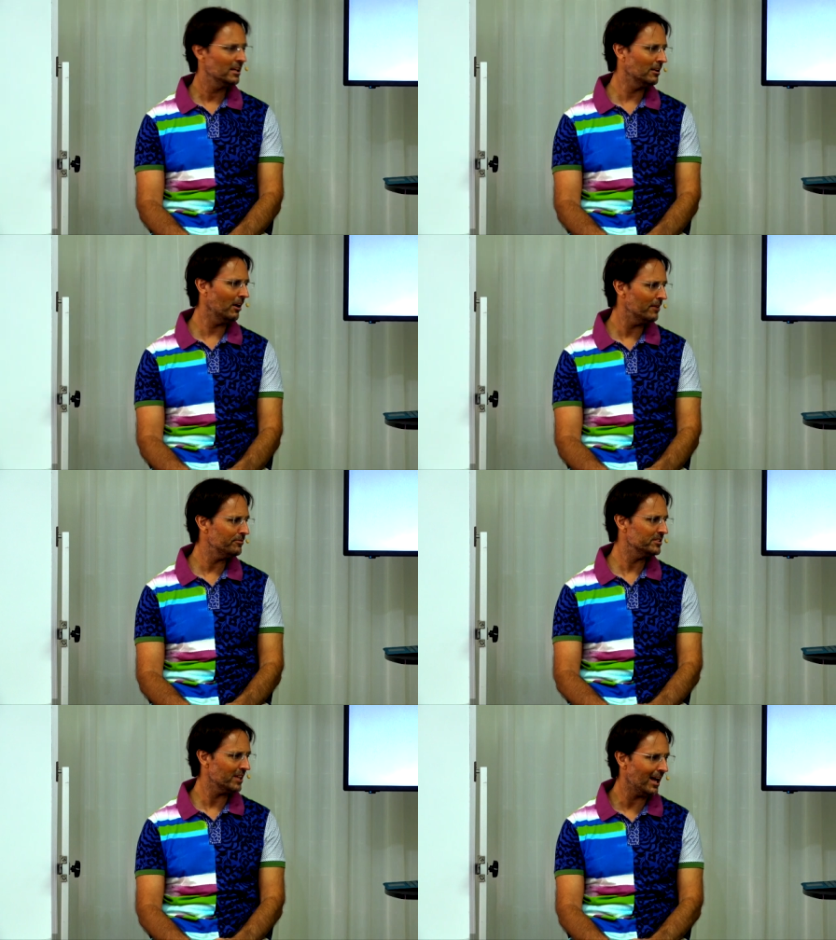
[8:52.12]

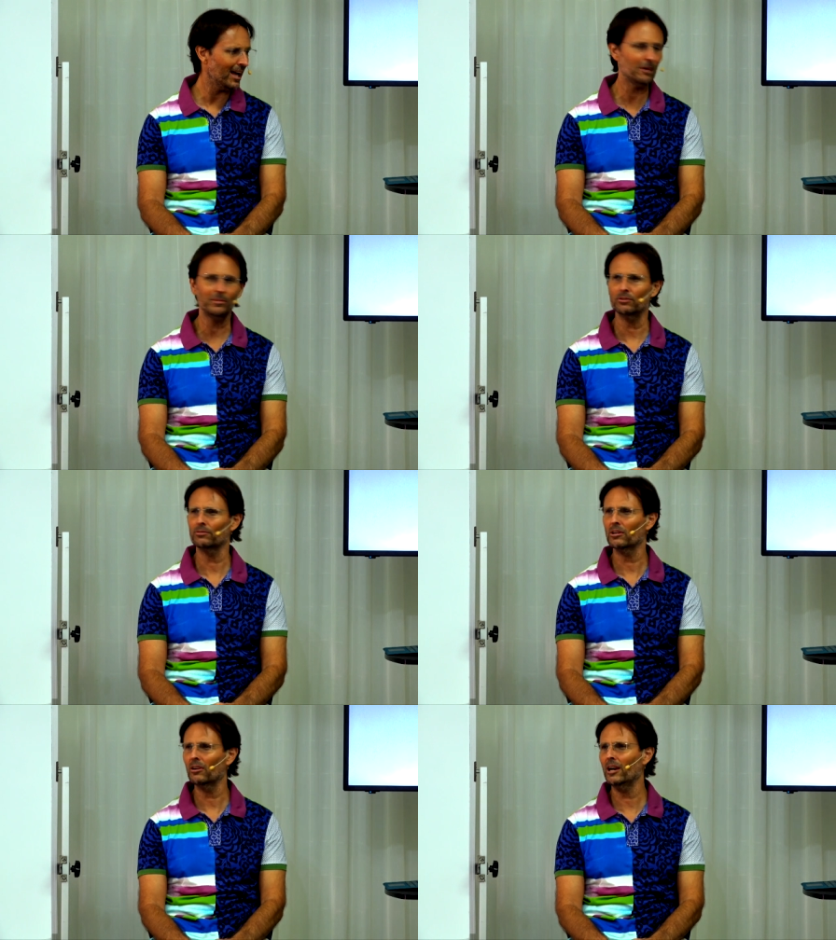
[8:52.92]
life into harmony
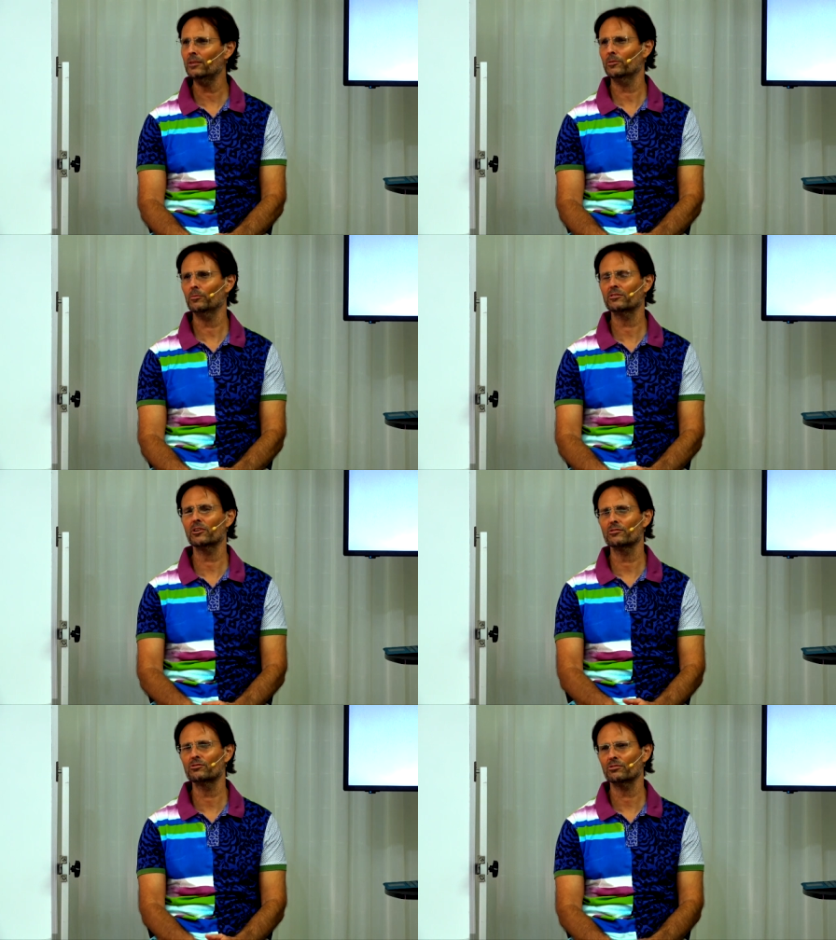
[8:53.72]
or alignment with
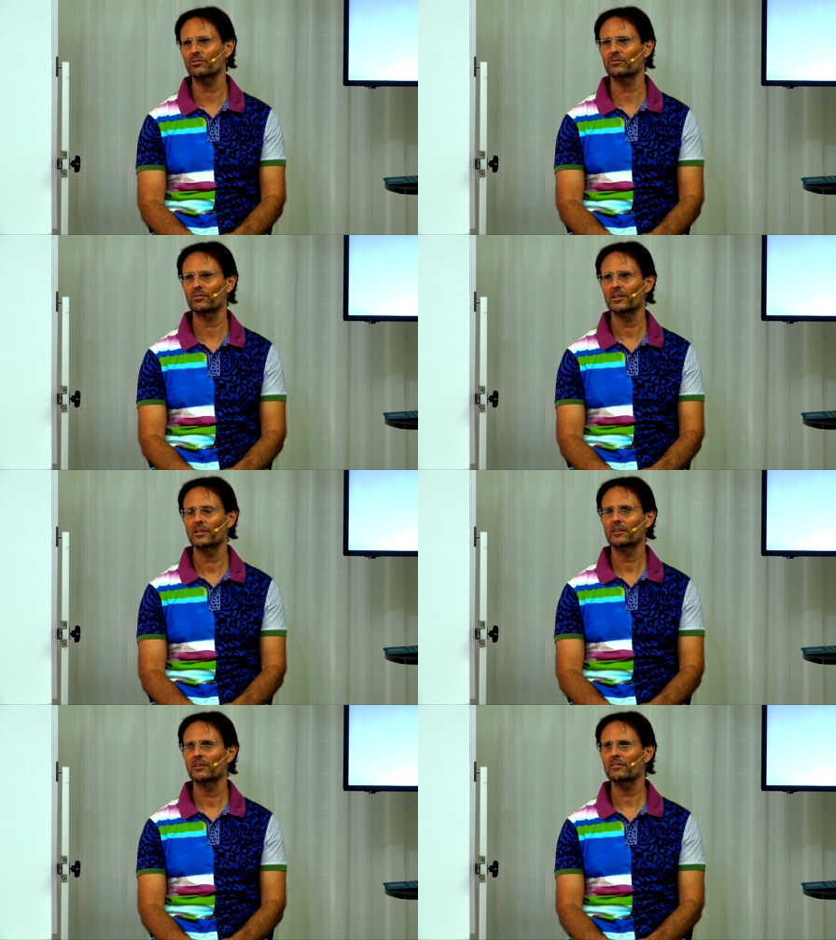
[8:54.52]
God's truth.
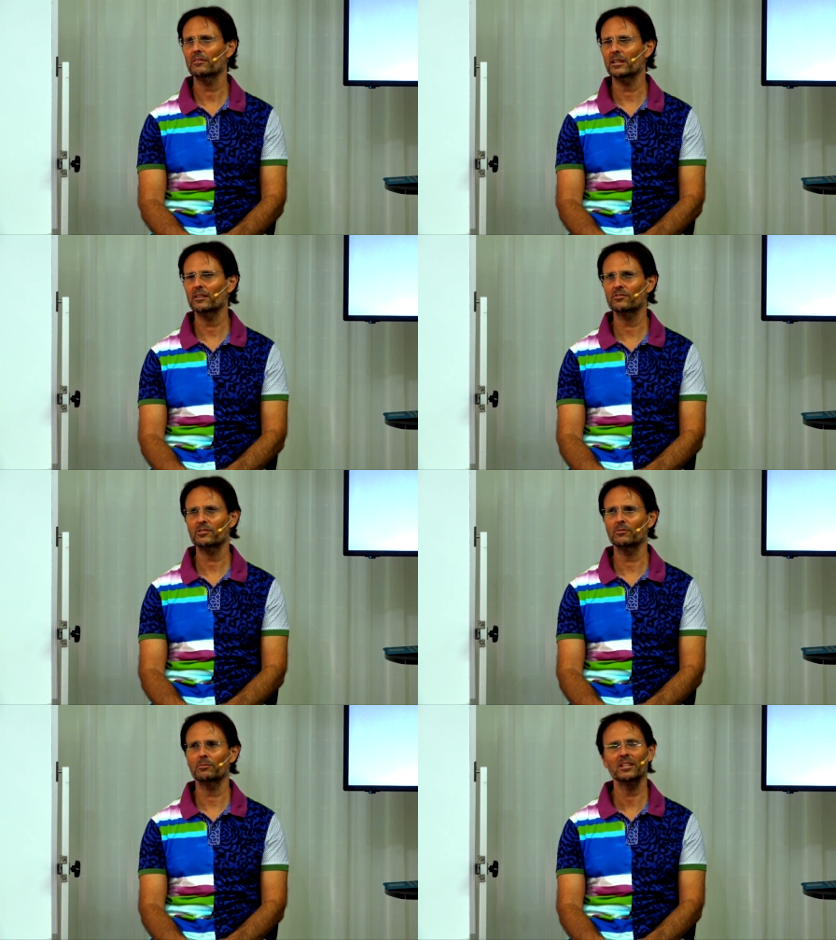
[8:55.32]
Right?
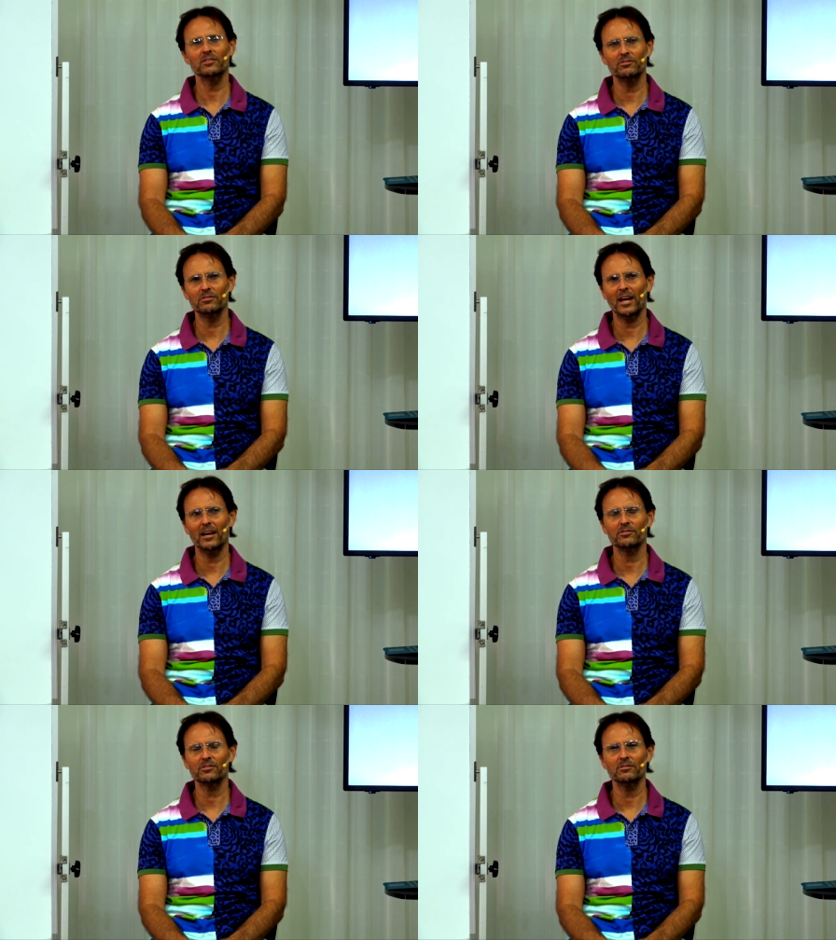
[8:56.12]
So we need to do
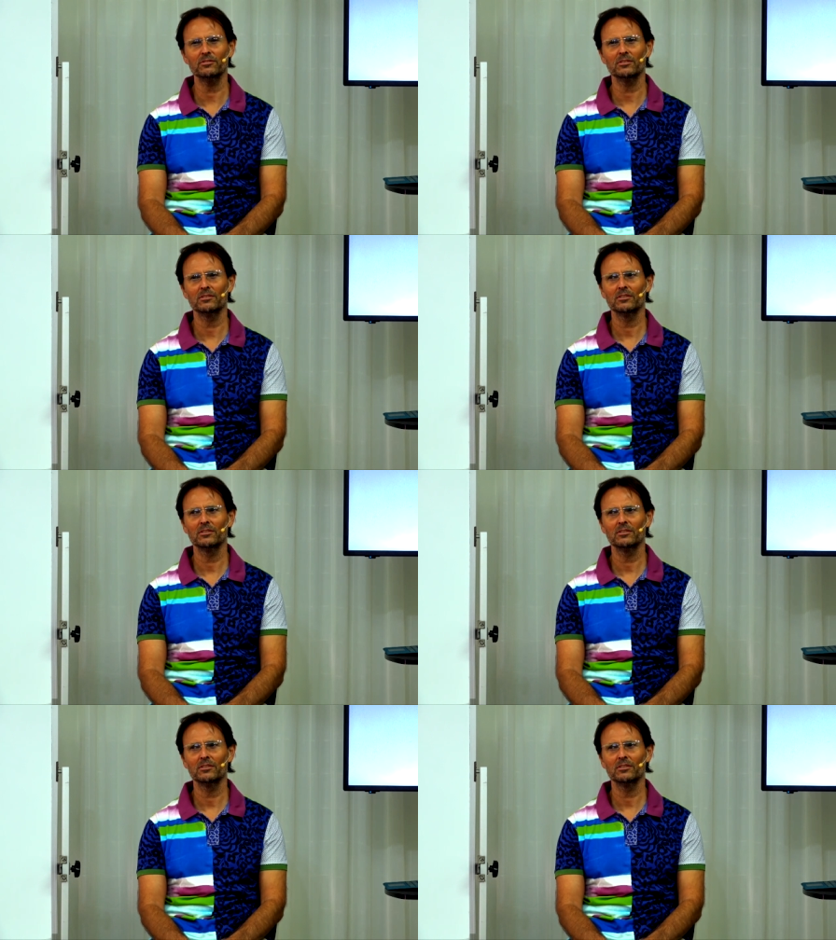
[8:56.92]
that too.